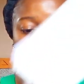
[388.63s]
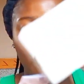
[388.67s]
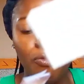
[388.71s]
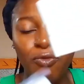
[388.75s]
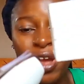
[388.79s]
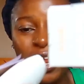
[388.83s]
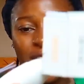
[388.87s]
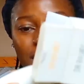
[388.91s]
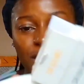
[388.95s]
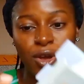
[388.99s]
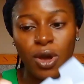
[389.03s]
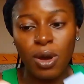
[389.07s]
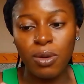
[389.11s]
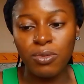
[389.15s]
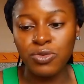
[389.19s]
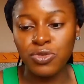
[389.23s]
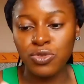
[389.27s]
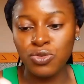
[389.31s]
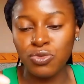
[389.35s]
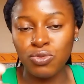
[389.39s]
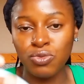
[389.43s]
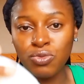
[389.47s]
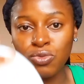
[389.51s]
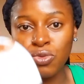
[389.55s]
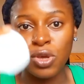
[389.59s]
When it
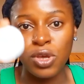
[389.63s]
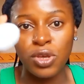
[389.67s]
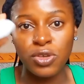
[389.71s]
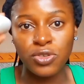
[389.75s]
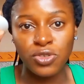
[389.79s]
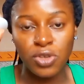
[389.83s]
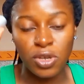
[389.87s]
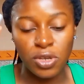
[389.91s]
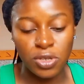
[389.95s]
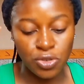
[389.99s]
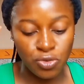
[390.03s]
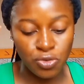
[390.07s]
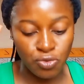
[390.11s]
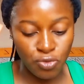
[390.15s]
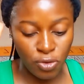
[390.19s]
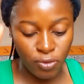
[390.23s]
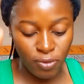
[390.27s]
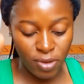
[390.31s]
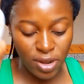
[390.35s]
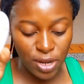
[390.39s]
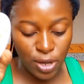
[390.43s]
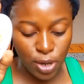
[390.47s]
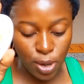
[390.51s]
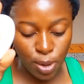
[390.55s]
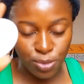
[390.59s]
comes to sunscreen,
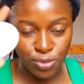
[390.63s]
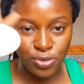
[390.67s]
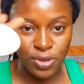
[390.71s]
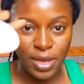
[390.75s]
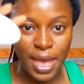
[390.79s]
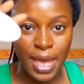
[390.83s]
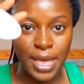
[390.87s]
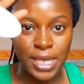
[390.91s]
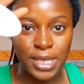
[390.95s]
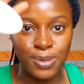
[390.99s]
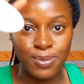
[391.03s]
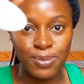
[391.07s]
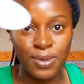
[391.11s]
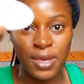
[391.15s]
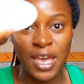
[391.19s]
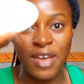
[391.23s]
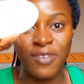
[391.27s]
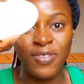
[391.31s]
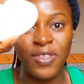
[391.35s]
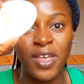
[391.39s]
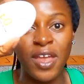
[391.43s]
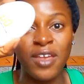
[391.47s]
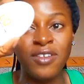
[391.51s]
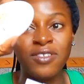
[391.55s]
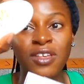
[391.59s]
when it comes to
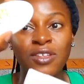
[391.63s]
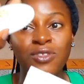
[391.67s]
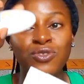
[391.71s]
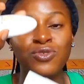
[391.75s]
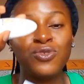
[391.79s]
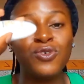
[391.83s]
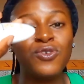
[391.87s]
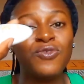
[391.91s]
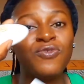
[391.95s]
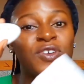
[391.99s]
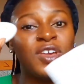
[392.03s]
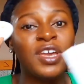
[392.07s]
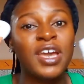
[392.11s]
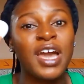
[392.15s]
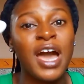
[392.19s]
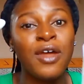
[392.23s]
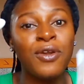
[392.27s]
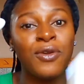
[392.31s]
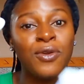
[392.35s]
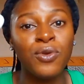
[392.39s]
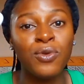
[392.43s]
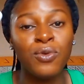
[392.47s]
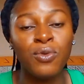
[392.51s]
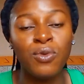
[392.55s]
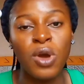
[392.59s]
SPF, there is a
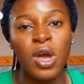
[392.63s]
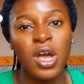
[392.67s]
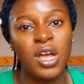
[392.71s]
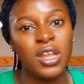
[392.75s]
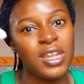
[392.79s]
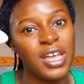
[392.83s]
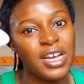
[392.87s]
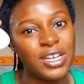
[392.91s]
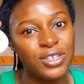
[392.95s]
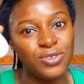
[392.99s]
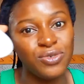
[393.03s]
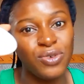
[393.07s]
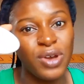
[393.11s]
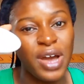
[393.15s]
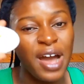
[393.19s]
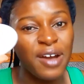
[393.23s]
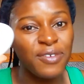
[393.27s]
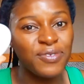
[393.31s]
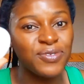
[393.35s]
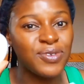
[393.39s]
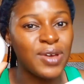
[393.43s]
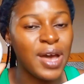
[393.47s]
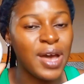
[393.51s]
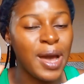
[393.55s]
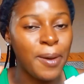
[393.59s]
2-finger rule that you
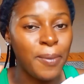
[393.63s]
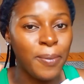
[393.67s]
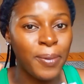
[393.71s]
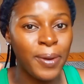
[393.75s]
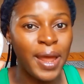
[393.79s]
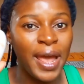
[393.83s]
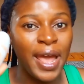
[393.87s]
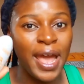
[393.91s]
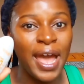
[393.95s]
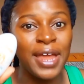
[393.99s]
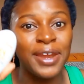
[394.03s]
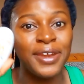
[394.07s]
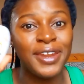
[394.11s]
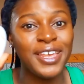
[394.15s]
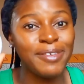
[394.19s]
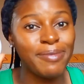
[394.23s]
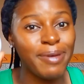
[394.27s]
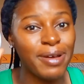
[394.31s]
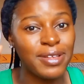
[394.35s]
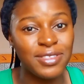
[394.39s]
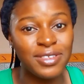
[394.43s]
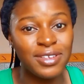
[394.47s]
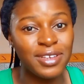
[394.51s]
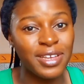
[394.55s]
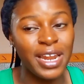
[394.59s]
have to apply, and this
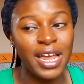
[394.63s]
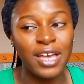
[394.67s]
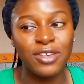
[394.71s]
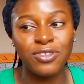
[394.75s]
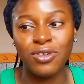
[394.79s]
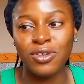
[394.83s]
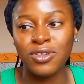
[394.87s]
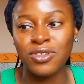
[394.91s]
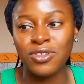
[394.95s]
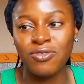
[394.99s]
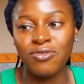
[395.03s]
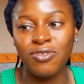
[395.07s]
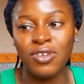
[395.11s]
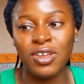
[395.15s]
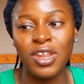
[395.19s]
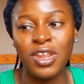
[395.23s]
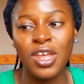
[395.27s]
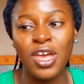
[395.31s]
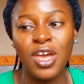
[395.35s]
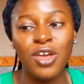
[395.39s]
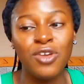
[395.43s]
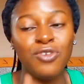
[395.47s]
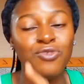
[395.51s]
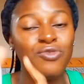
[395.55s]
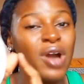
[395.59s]
particular sunscreen,
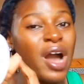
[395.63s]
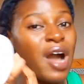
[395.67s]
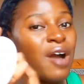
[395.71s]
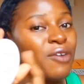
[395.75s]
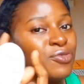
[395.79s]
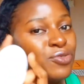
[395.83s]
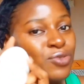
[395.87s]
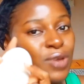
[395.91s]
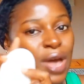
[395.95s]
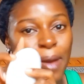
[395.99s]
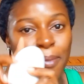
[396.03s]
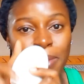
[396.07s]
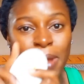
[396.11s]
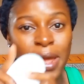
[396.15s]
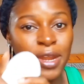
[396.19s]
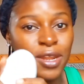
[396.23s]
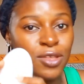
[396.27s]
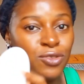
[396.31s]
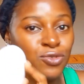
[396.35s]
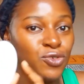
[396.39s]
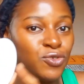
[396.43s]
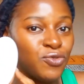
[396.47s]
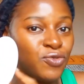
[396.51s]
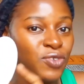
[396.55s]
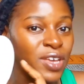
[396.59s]
you have to apply
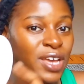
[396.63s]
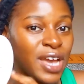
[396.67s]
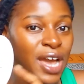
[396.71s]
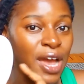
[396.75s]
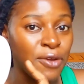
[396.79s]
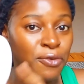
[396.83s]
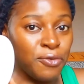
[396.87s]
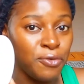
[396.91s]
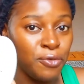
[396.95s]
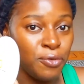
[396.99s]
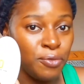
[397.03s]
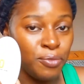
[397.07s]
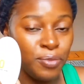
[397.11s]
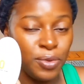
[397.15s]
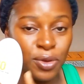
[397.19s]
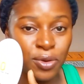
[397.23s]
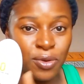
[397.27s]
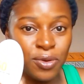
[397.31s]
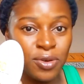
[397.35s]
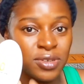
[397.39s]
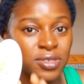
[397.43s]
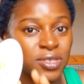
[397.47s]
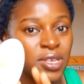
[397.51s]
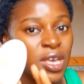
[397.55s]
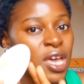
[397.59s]
the 2-finger rule,
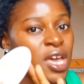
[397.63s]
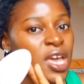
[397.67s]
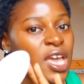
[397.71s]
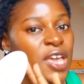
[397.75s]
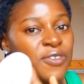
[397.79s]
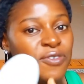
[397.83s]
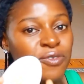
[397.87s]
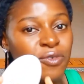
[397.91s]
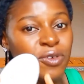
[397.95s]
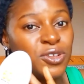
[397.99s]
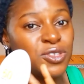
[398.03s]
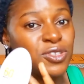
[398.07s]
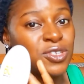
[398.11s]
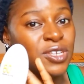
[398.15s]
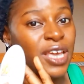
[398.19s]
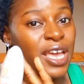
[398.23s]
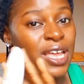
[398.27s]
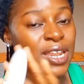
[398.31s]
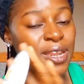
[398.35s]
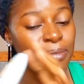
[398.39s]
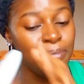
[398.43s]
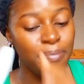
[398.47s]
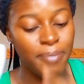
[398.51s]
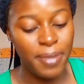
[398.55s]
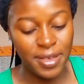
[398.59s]
because if you want to
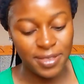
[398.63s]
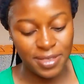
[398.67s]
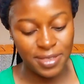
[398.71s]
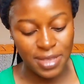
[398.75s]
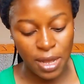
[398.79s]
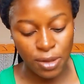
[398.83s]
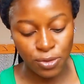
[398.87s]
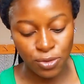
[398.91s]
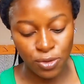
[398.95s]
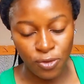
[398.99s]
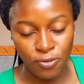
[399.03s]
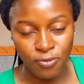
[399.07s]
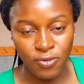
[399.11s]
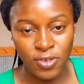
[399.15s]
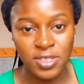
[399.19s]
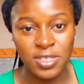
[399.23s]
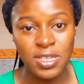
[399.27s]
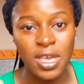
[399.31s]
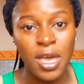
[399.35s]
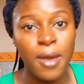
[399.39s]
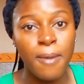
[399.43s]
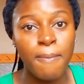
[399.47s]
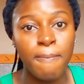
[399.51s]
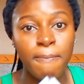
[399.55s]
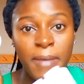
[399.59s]
get the best out of it,
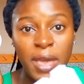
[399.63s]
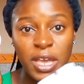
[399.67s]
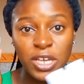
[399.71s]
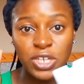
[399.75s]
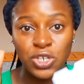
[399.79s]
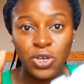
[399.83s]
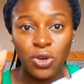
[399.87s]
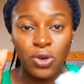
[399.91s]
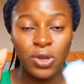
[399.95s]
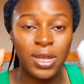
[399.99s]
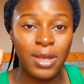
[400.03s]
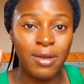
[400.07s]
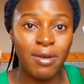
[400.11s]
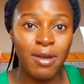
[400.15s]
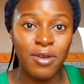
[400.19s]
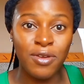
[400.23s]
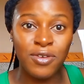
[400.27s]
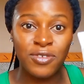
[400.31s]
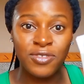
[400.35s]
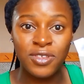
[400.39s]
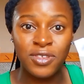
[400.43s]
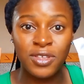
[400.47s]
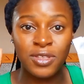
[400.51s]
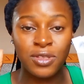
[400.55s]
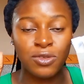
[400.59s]
make sure that you're
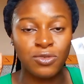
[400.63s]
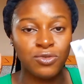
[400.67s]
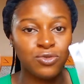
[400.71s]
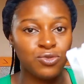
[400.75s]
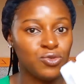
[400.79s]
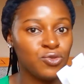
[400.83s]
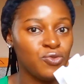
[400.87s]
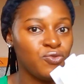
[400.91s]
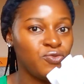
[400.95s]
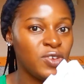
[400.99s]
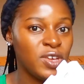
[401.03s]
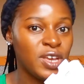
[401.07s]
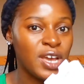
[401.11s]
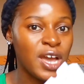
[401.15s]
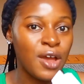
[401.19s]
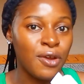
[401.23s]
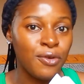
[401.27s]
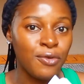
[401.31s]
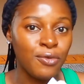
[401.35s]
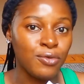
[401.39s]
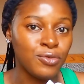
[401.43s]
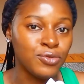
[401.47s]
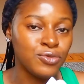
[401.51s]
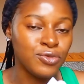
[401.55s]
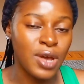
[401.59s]
using the
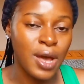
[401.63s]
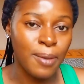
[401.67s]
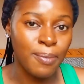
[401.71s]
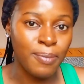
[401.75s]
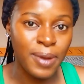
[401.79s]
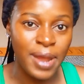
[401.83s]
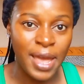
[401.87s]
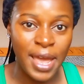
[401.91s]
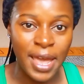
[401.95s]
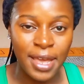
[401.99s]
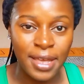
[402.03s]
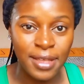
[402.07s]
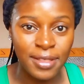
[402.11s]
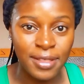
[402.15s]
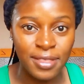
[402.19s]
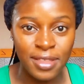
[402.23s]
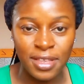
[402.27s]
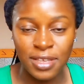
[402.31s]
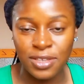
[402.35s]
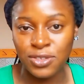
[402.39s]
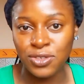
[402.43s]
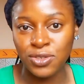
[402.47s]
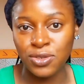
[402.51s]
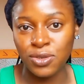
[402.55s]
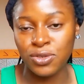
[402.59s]
2-finger rule to apply
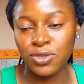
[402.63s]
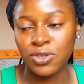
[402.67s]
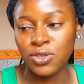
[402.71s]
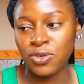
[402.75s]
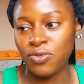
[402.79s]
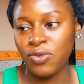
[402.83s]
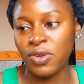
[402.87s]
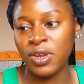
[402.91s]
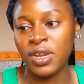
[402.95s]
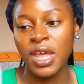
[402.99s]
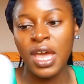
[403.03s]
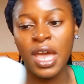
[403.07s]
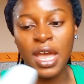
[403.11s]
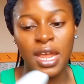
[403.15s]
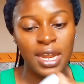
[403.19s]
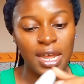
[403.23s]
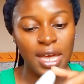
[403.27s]
this sunscreen.